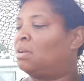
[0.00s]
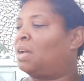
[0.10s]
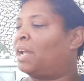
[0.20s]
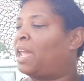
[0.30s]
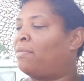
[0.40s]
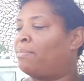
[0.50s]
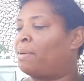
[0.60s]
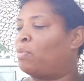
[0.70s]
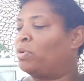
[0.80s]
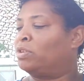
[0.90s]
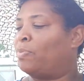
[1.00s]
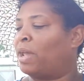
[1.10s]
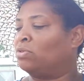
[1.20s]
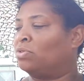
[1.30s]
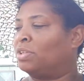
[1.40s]
can't remember which
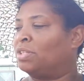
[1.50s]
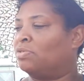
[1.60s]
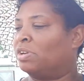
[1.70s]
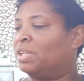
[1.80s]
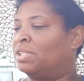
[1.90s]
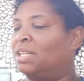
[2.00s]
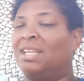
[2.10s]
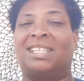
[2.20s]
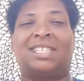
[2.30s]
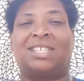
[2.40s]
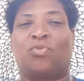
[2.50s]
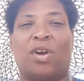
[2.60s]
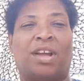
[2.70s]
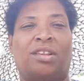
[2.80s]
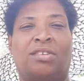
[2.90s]
basil this was. Just the
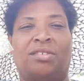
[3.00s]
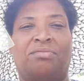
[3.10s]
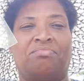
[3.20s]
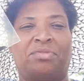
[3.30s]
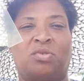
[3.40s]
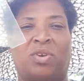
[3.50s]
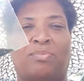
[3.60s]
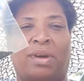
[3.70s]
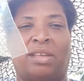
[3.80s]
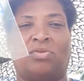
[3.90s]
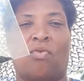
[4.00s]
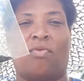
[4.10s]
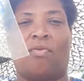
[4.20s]
regular sweet basil.